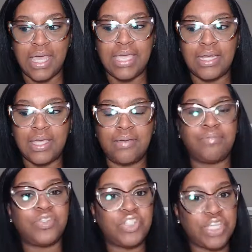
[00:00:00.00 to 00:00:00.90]
it
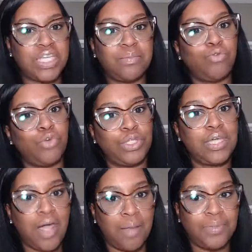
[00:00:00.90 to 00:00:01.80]
can seem really
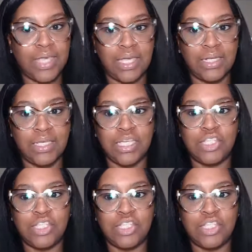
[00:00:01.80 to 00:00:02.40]
complicating.